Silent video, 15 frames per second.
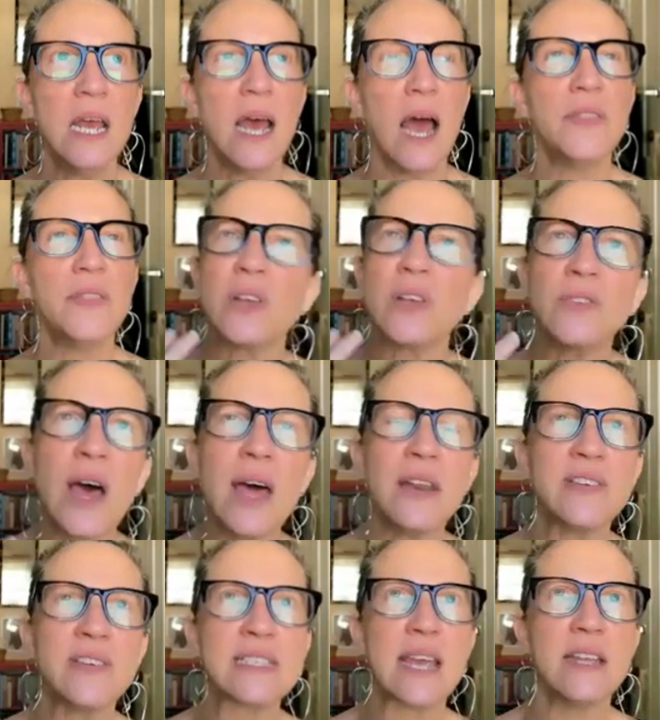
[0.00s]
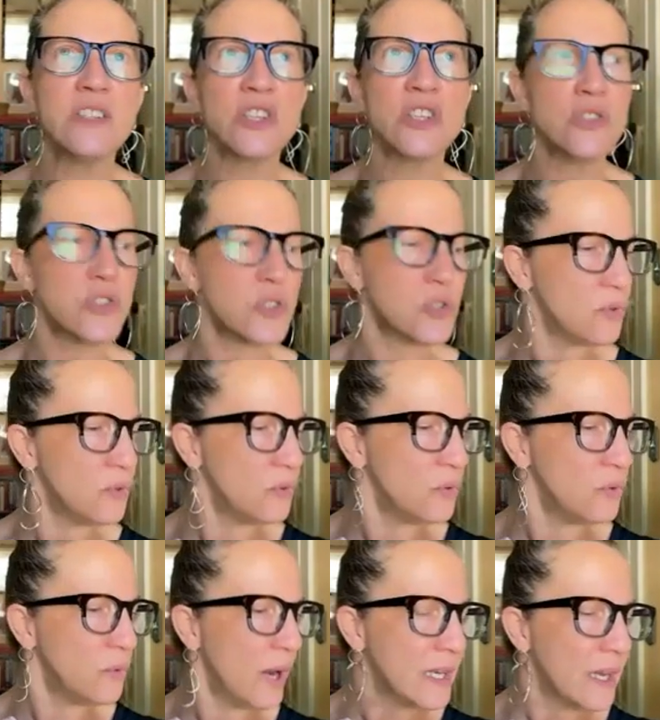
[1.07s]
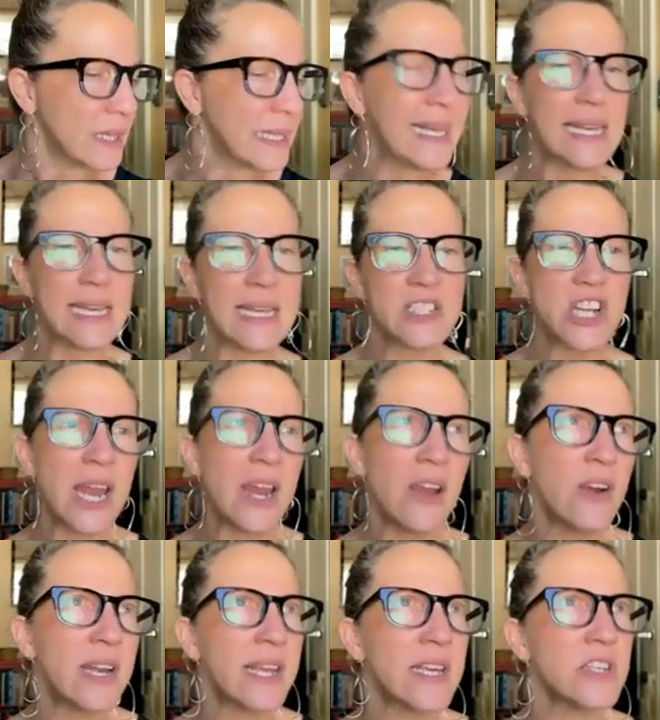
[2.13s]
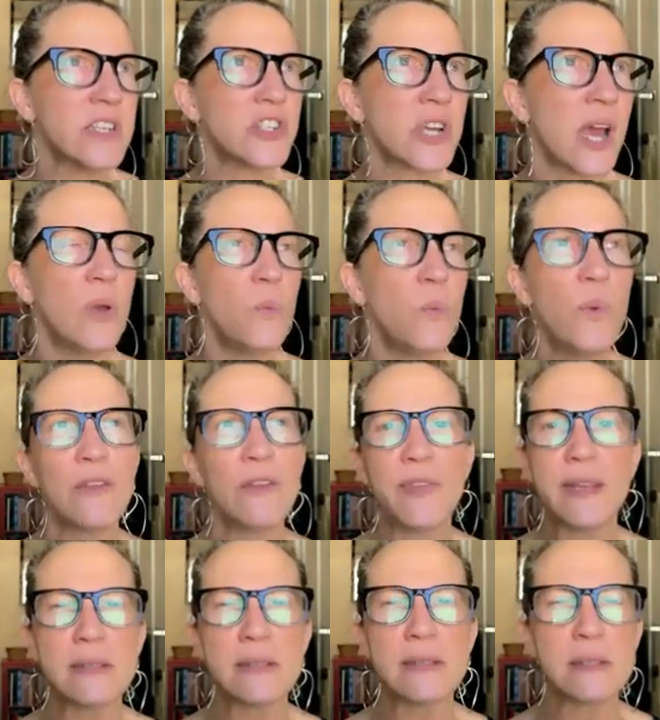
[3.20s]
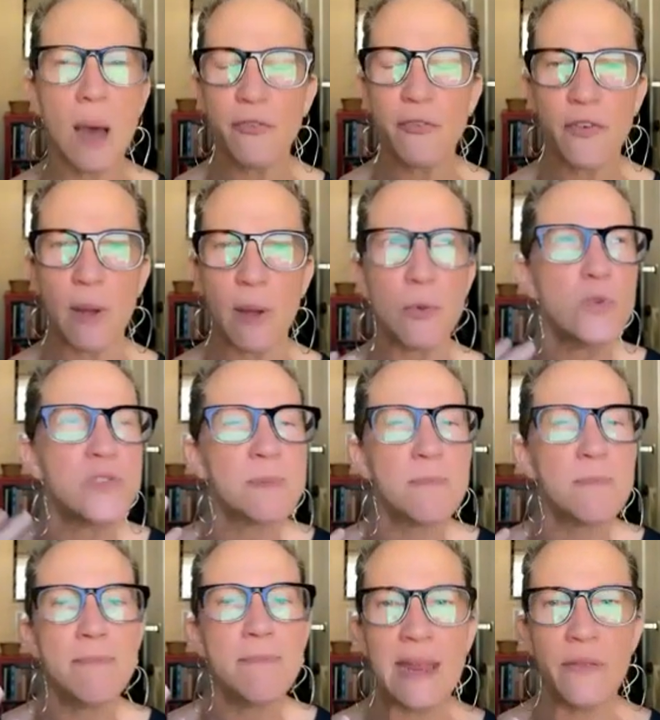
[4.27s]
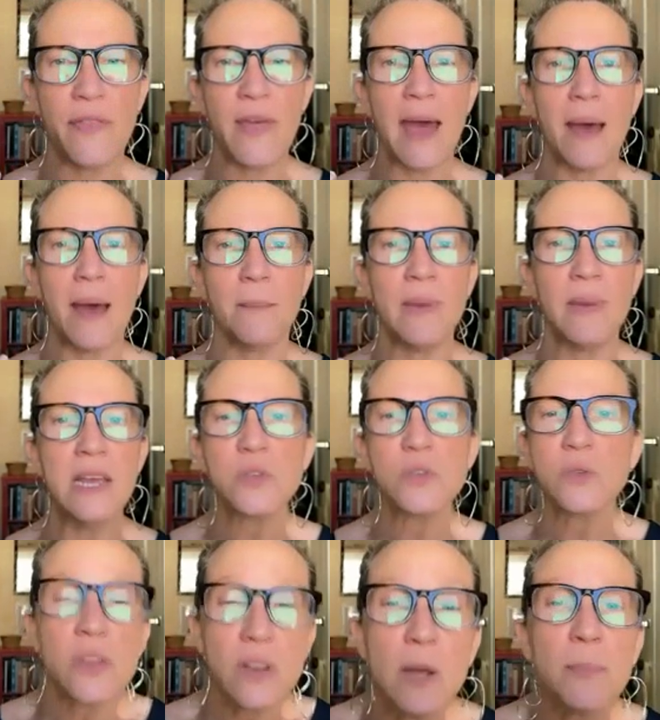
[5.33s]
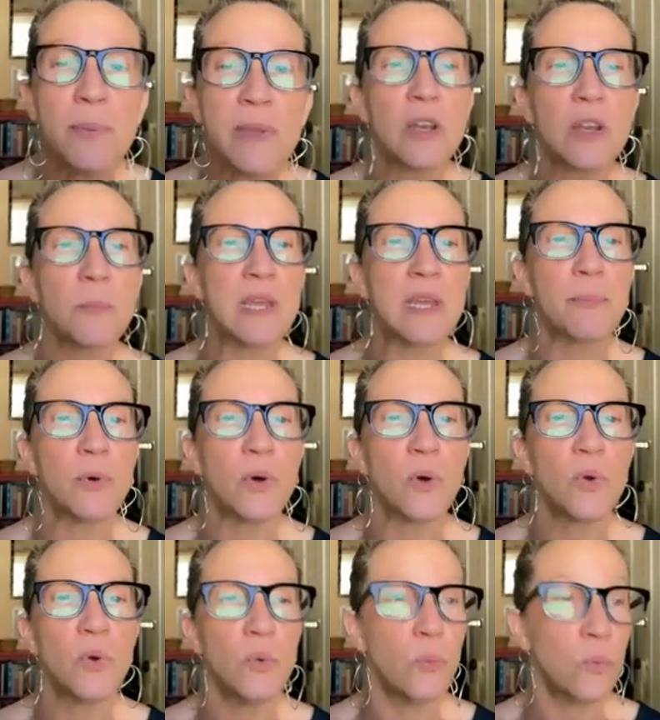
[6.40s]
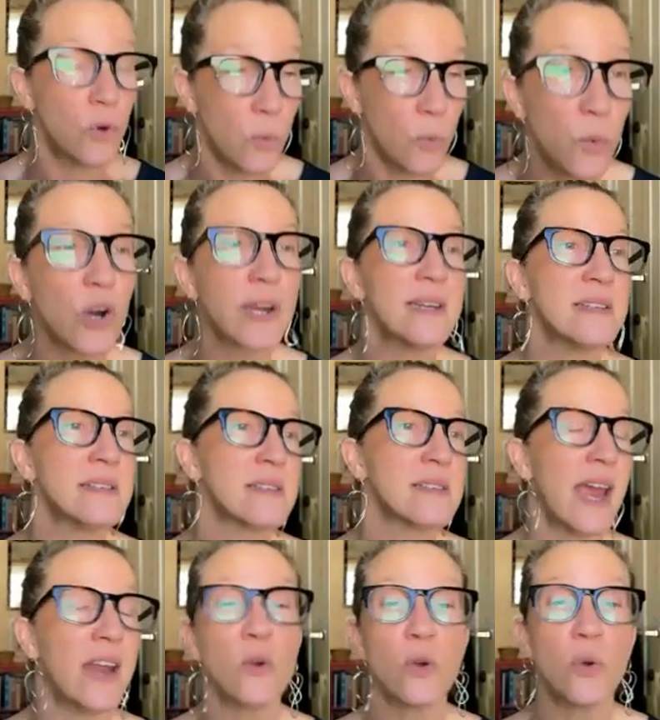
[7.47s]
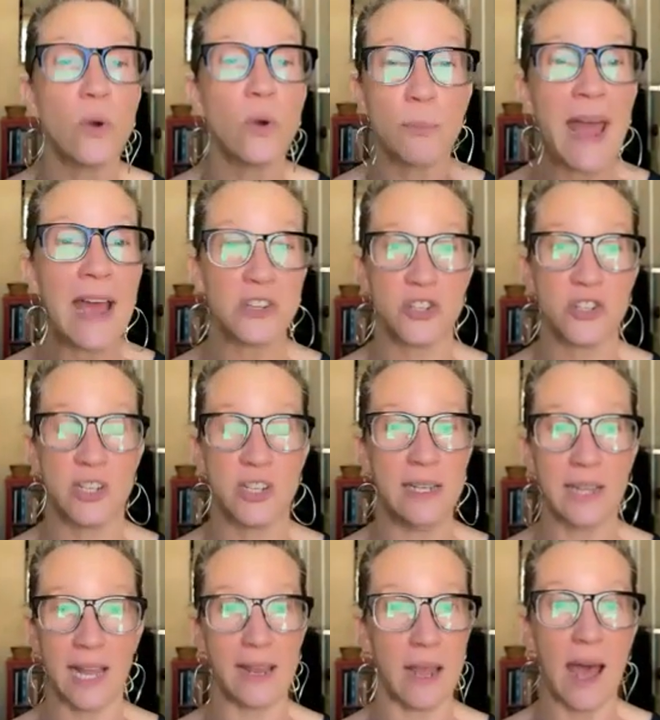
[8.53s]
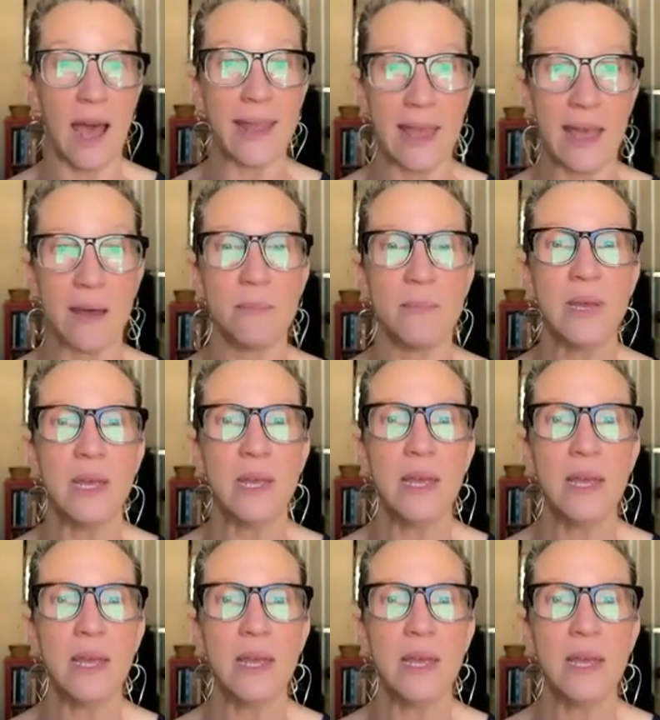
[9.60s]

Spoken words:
There's a lot of attention to lineage, heritage, where things come from, who's made them. So it's going to appeal to people who work in design or who are passionate like I am.